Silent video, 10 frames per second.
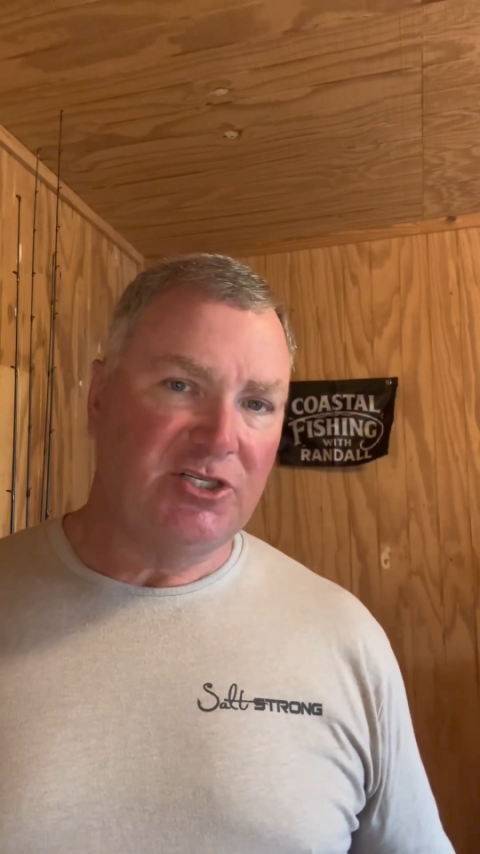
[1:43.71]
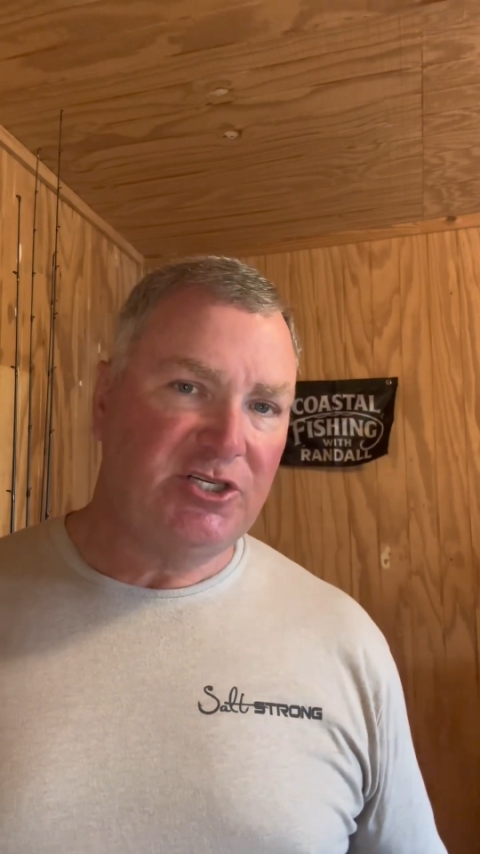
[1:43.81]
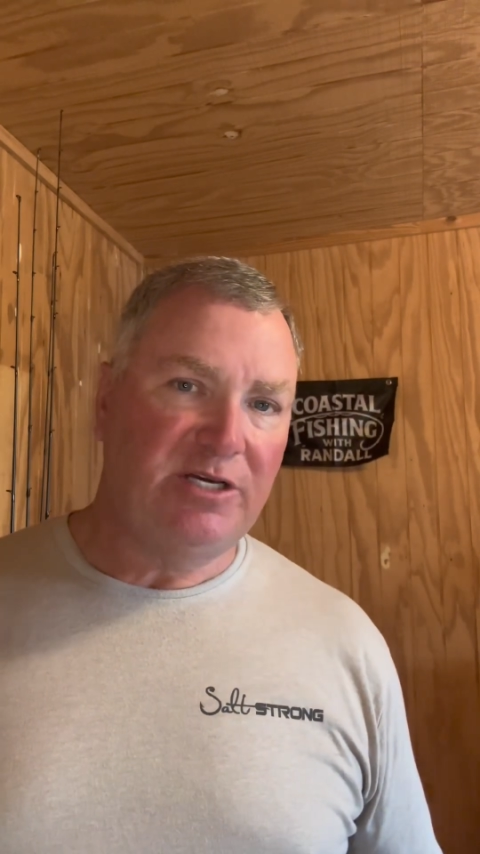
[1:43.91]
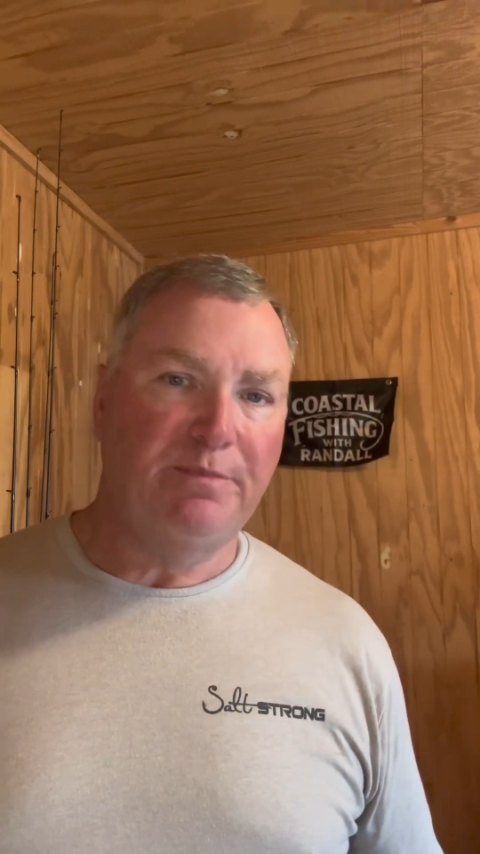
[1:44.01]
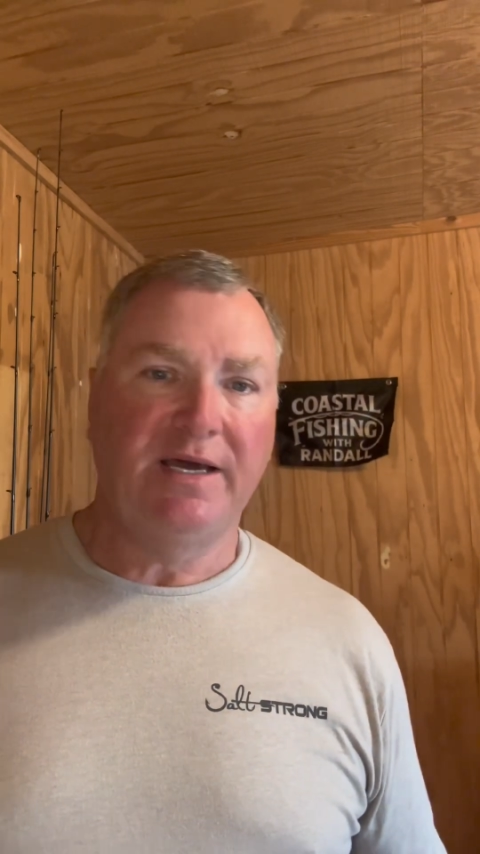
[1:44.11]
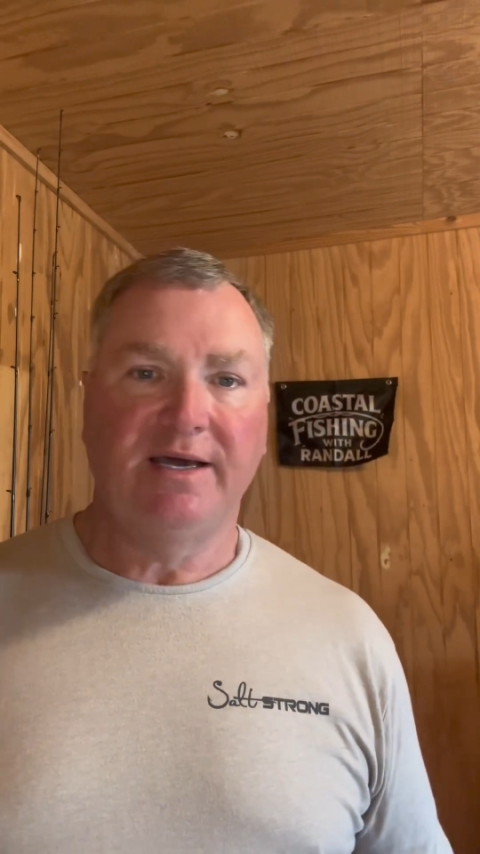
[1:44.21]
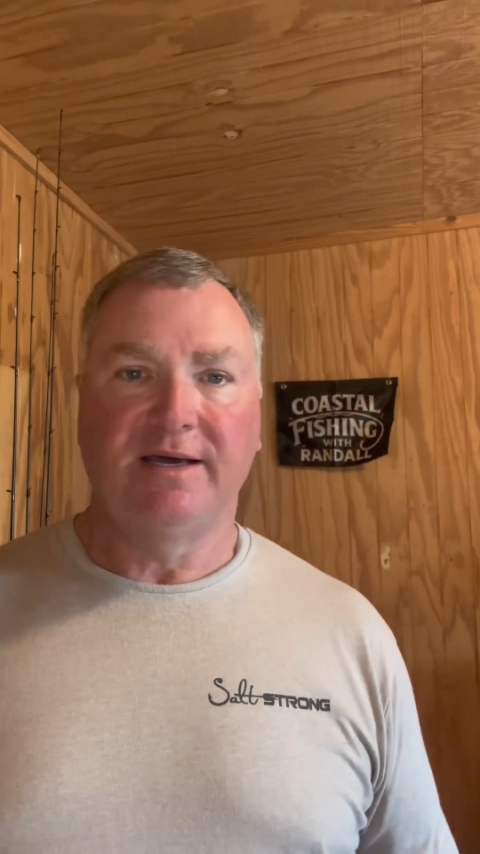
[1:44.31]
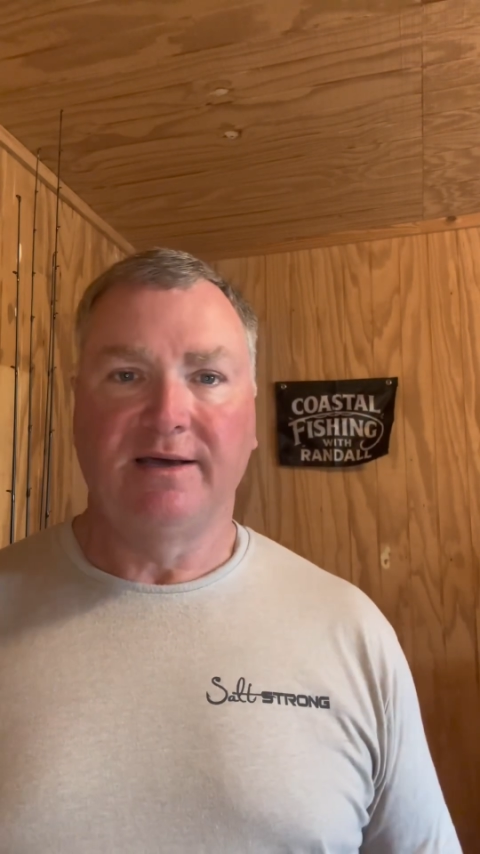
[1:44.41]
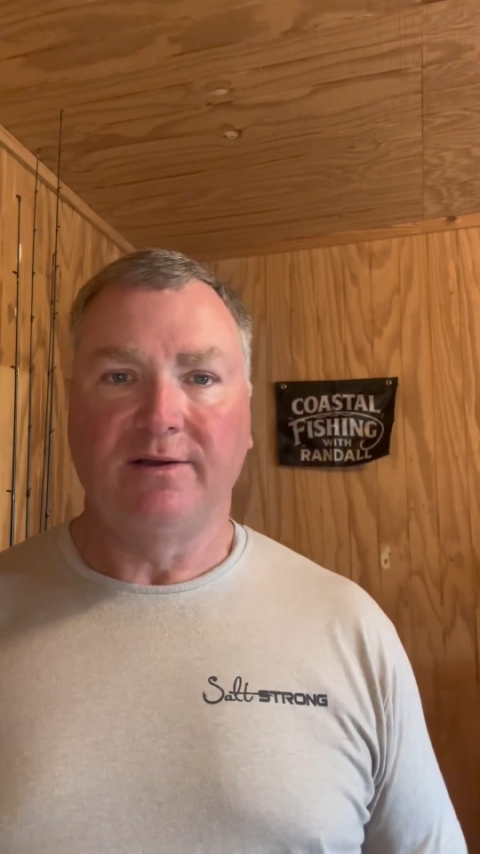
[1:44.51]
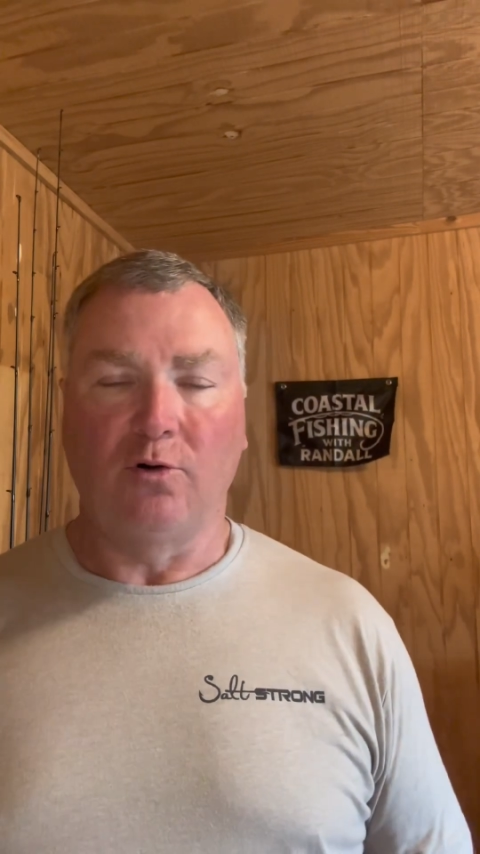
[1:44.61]

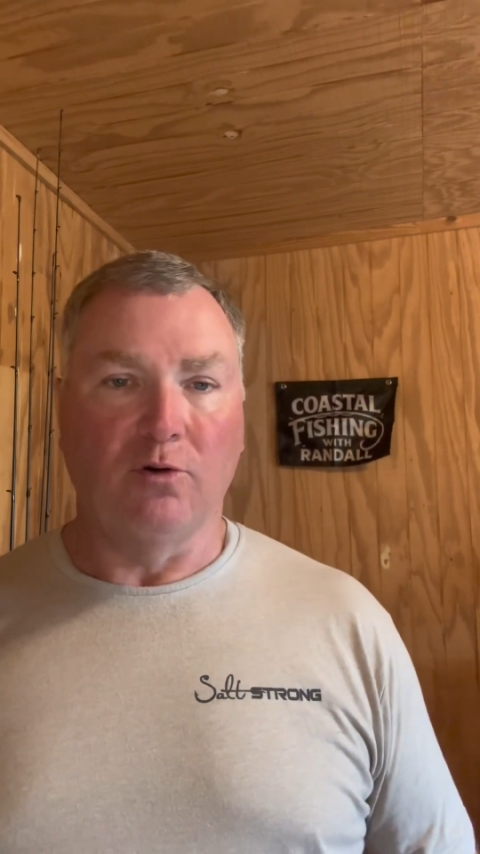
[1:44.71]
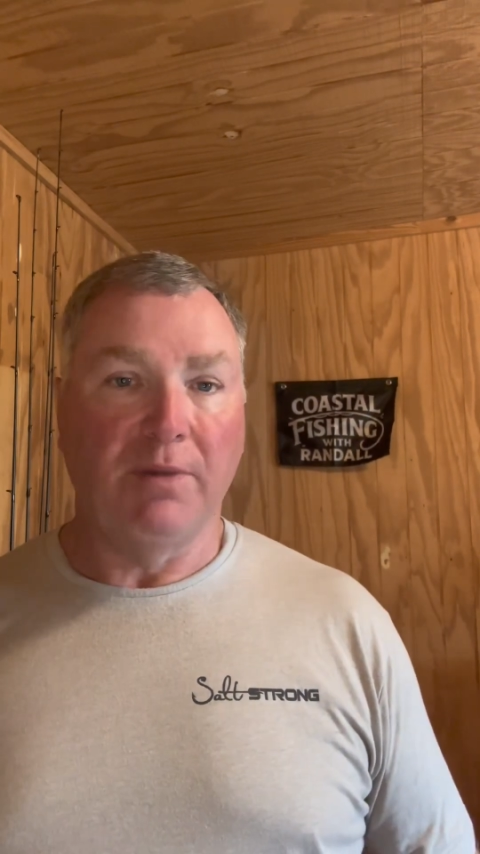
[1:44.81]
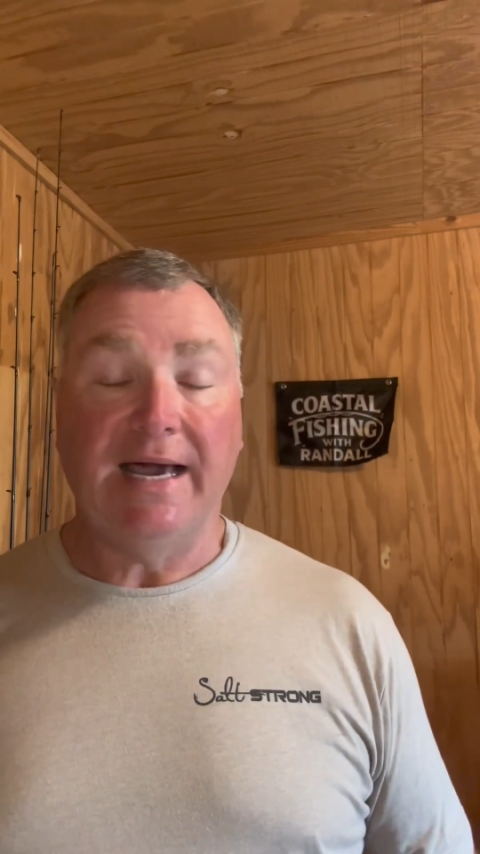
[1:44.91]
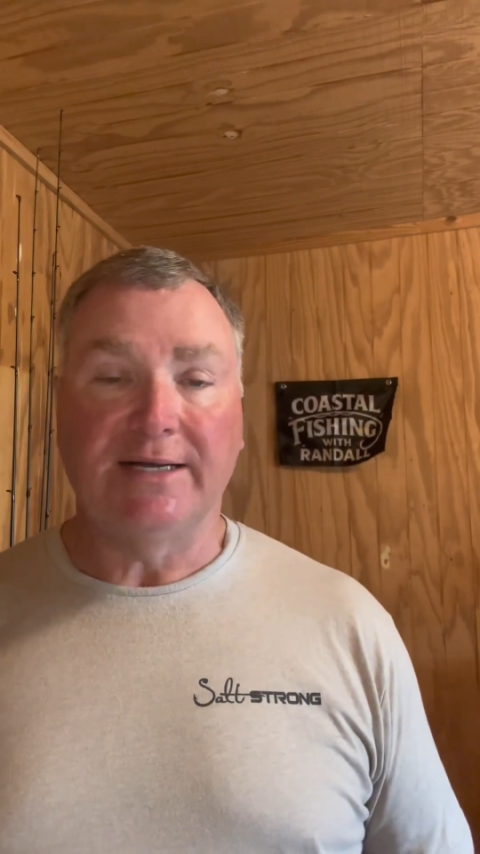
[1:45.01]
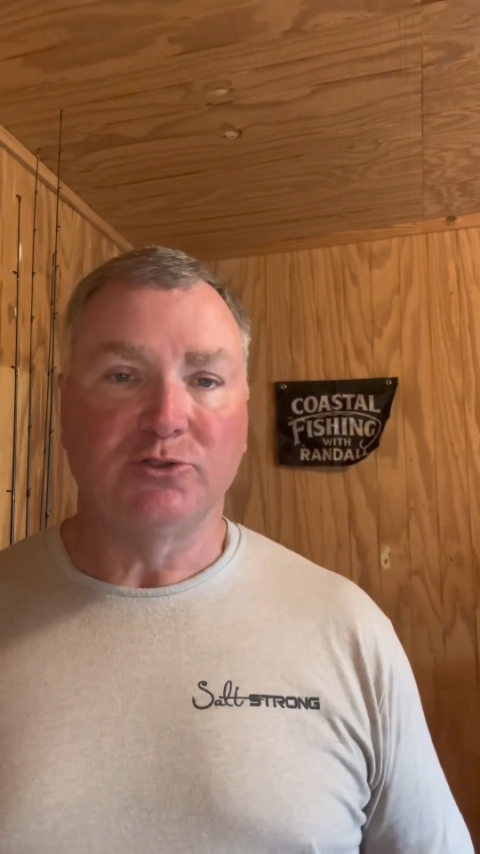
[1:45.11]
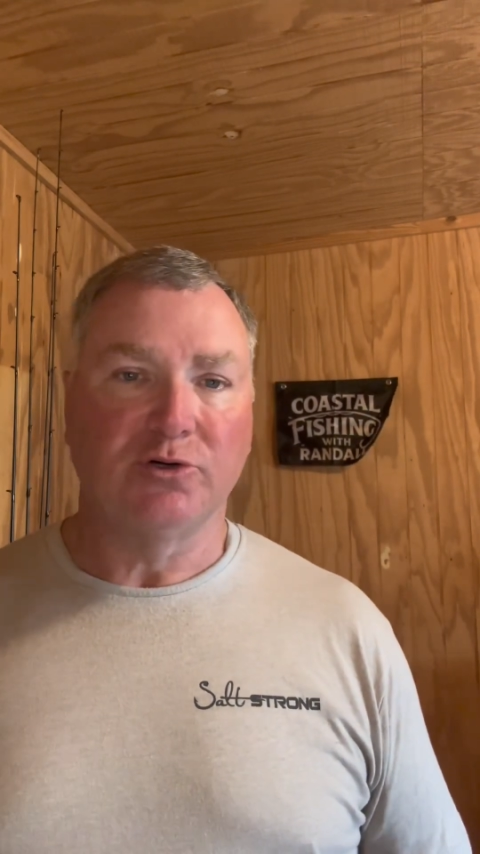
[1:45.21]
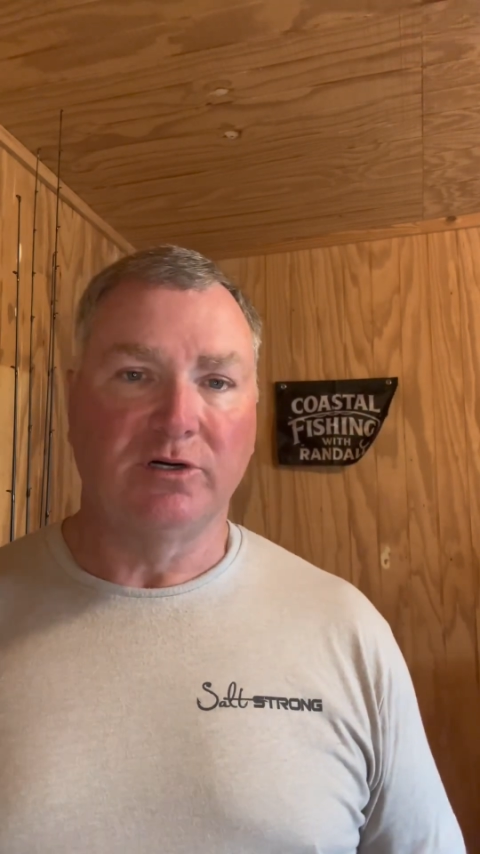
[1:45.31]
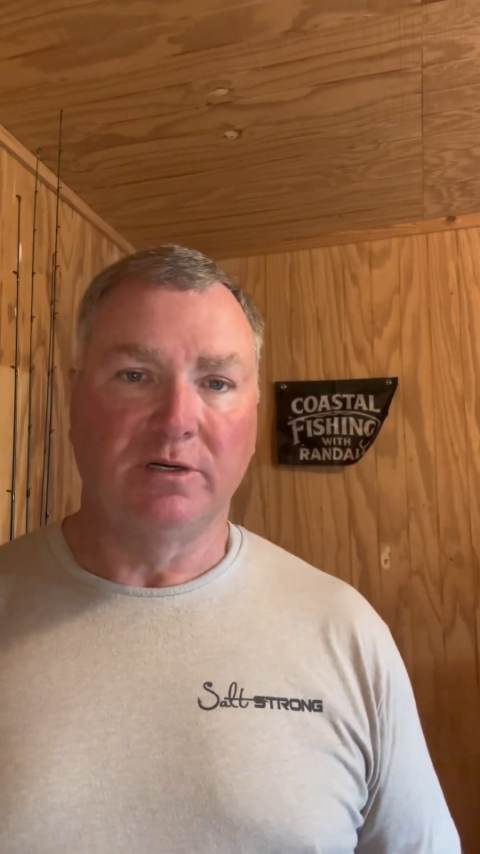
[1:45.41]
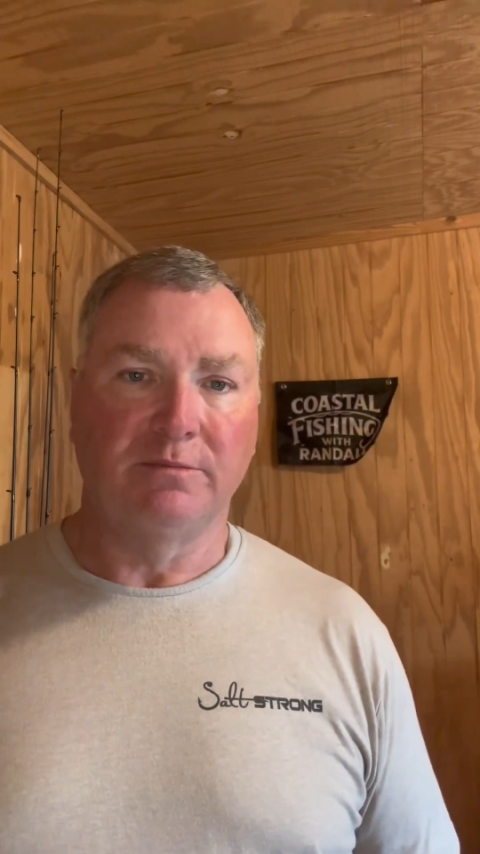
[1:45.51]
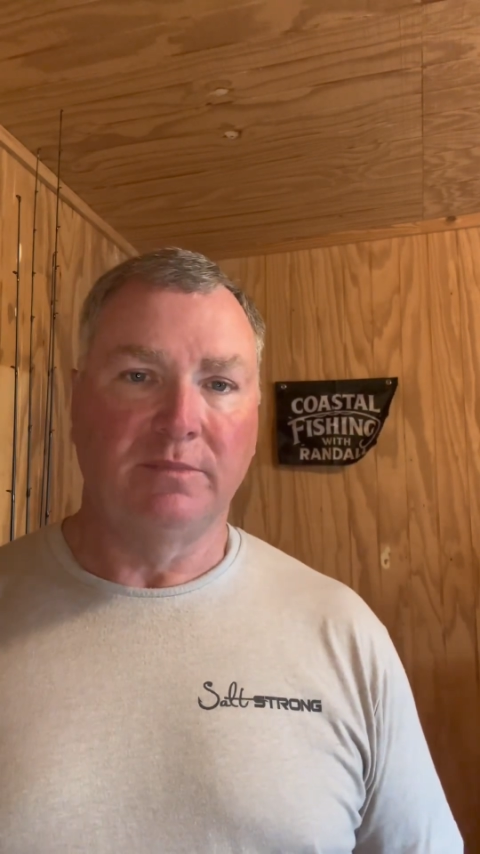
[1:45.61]
sheephead or black
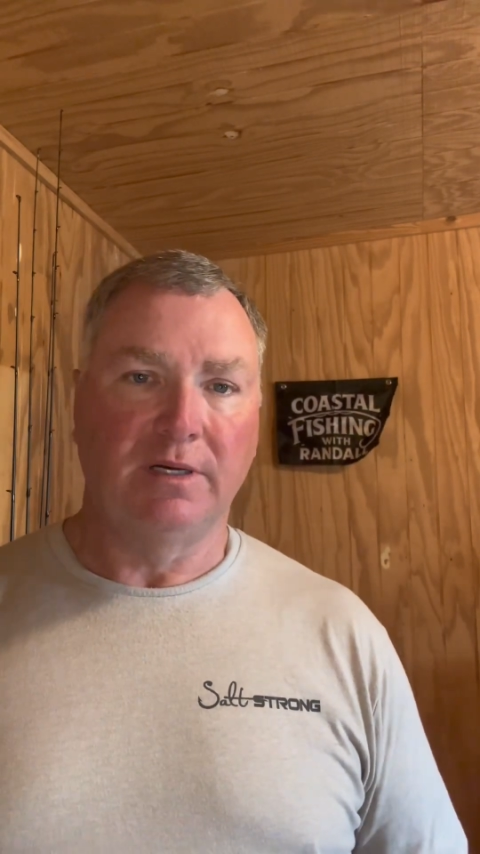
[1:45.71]
drum